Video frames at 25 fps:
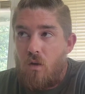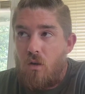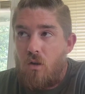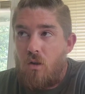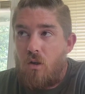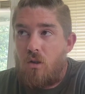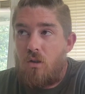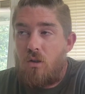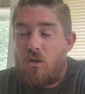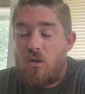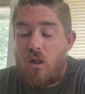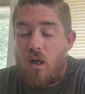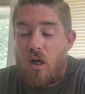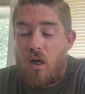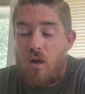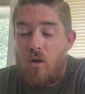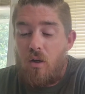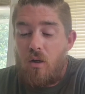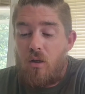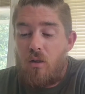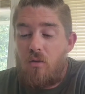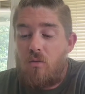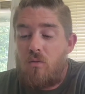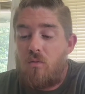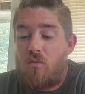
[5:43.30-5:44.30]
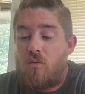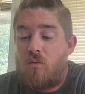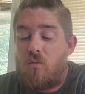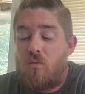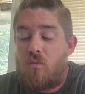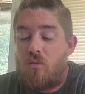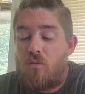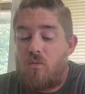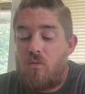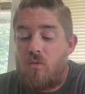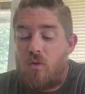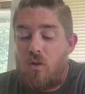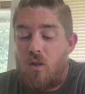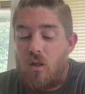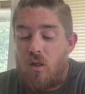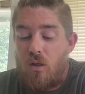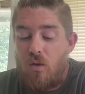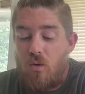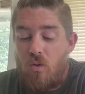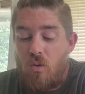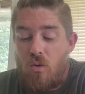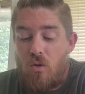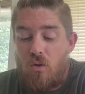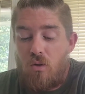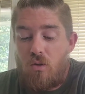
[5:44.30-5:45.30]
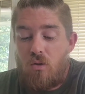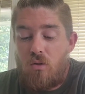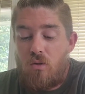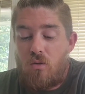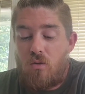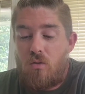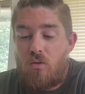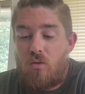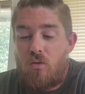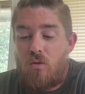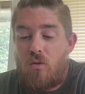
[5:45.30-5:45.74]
Good scouting, decoys,